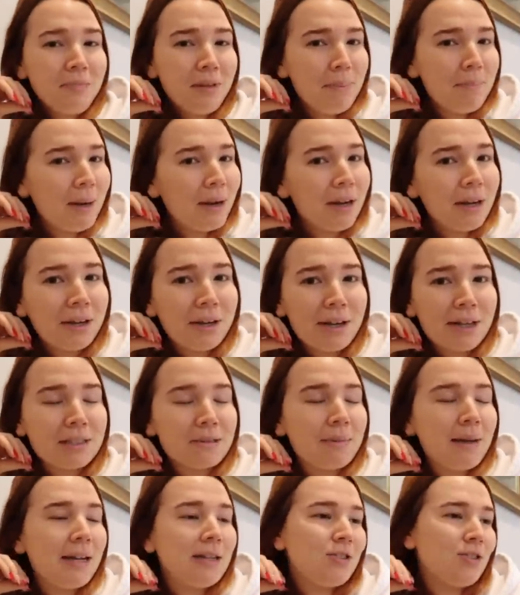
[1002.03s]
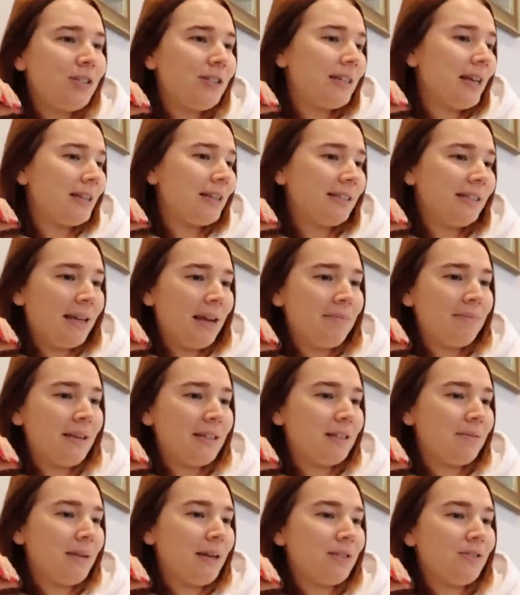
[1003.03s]
Merry Christmas. She said the same
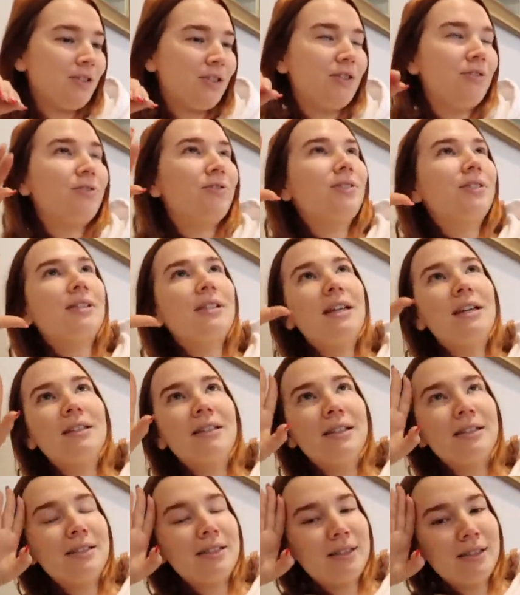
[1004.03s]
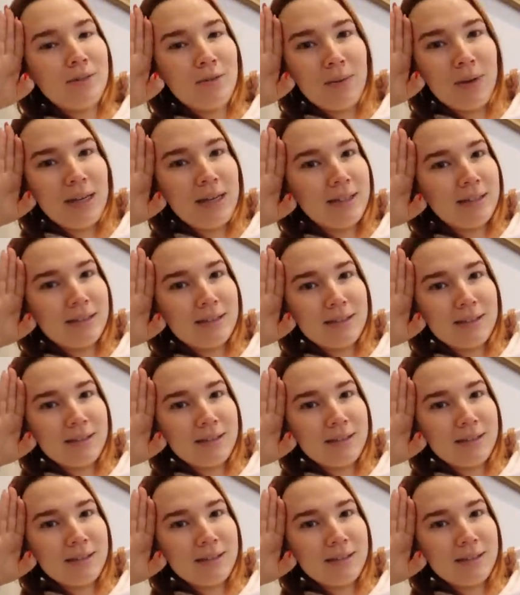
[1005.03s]
thing to me, and she was just like this sweet